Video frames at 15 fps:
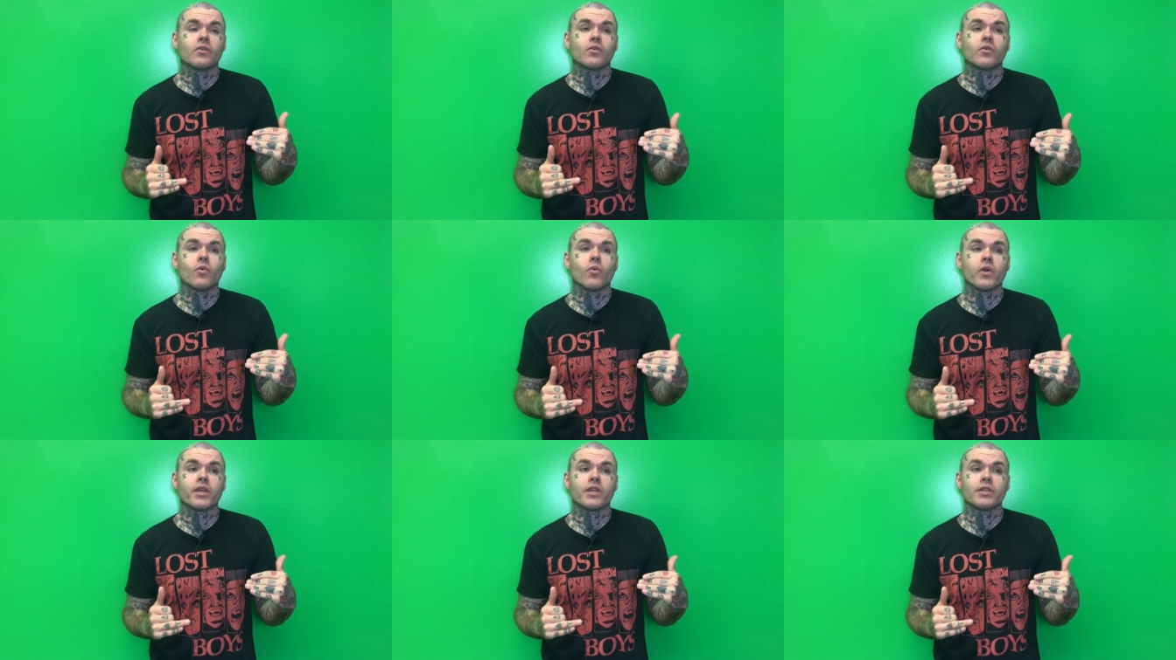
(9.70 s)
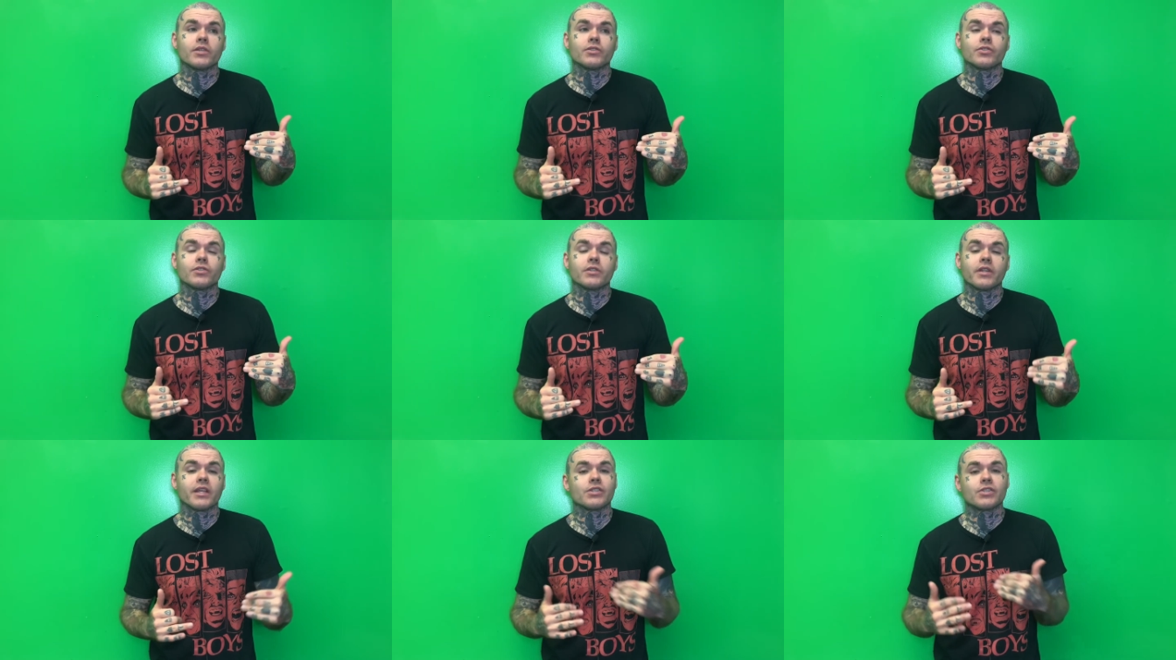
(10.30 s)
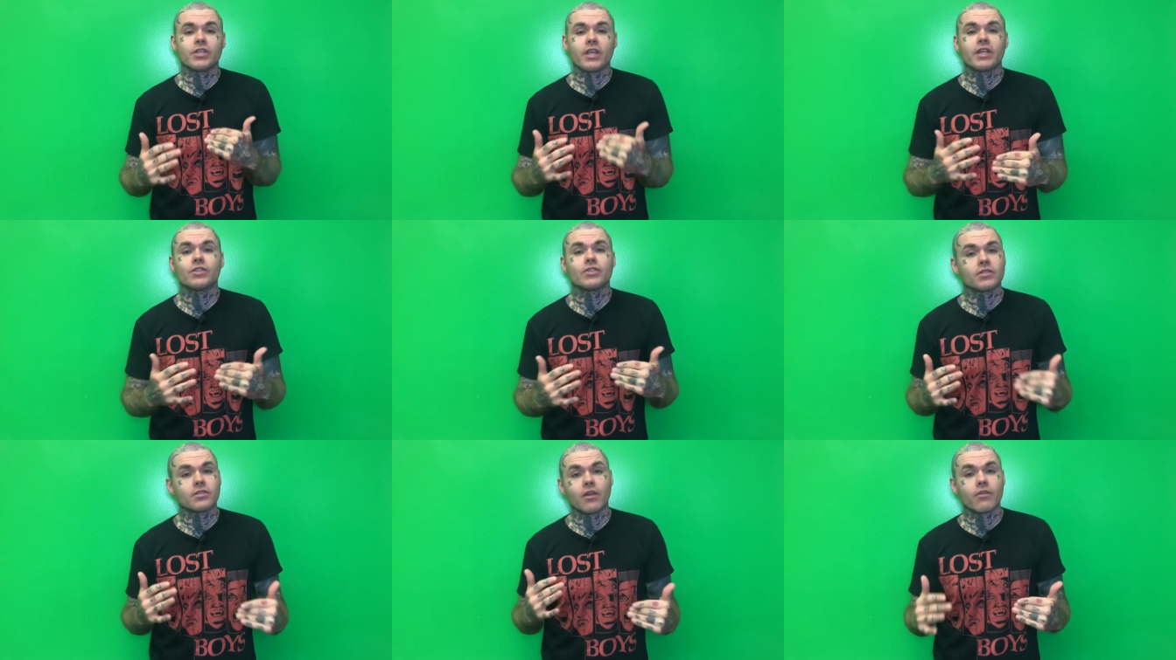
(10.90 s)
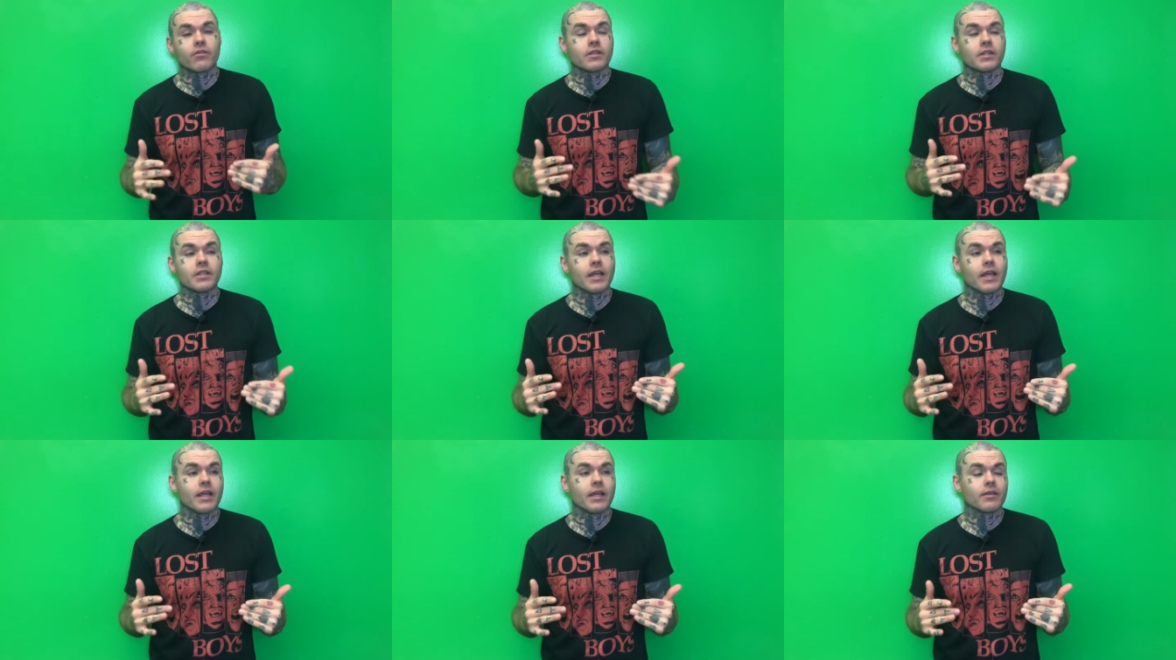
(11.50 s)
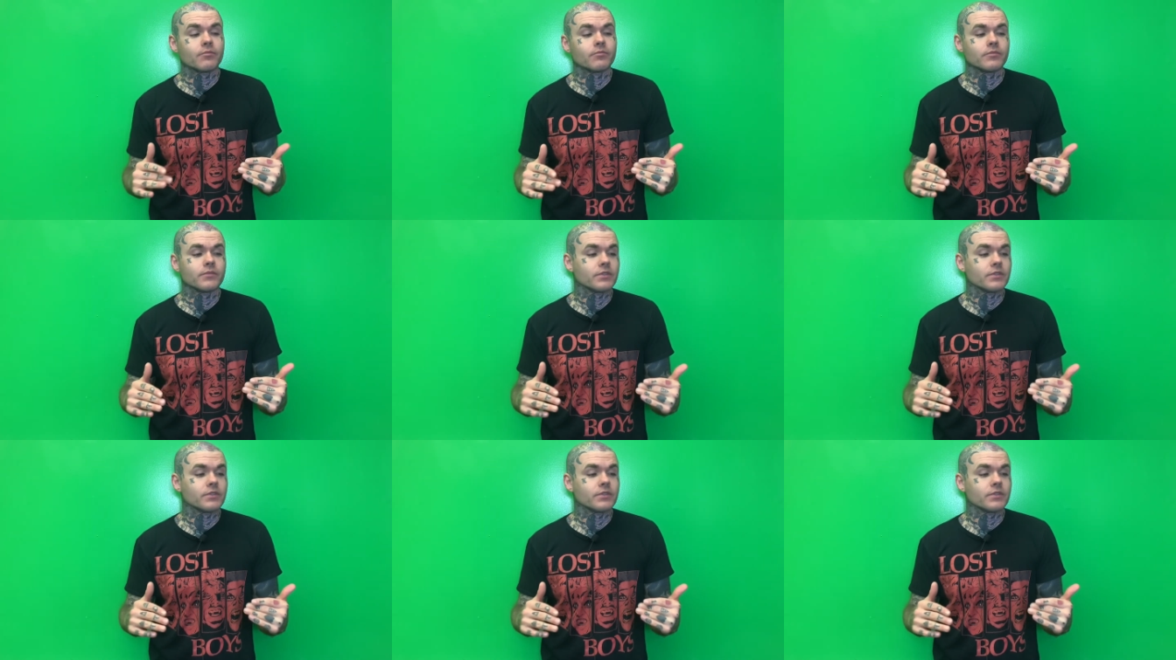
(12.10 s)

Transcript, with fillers: which that changes all the time.